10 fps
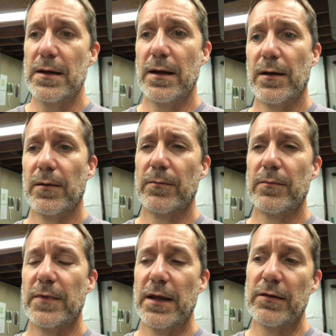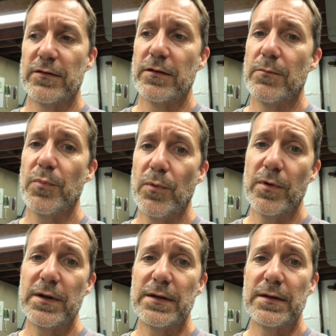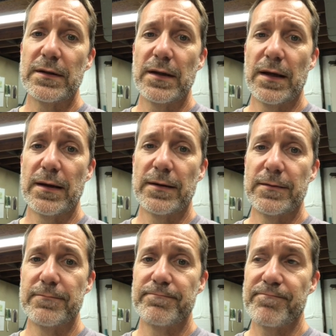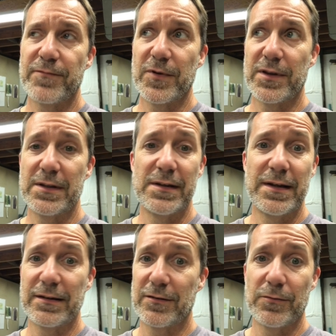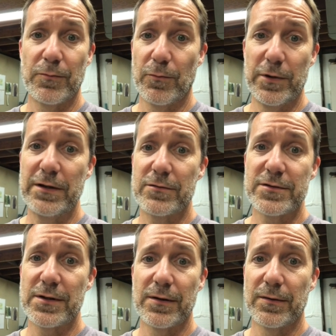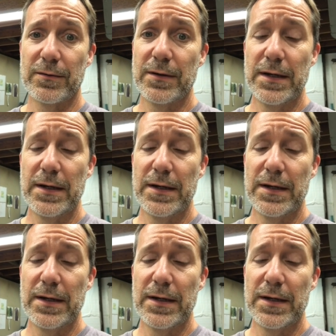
Now at some point within the next week or so,